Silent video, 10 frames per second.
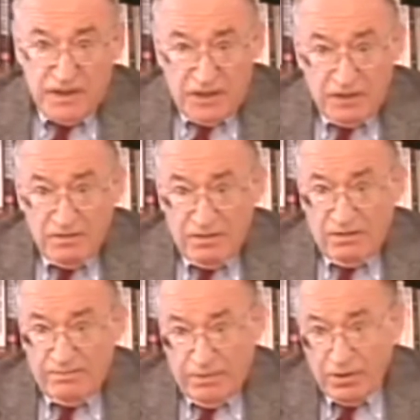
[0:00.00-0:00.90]
in
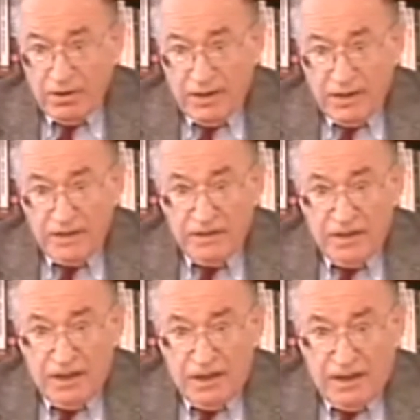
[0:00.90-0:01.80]
uh, Berkeley,
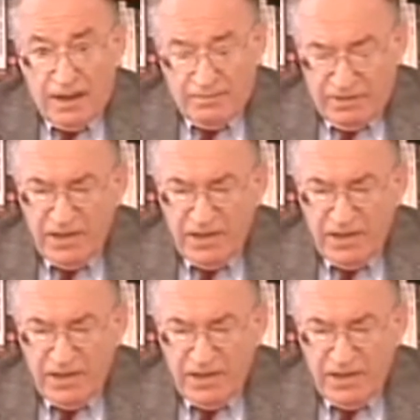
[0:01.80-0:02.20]
uh, um,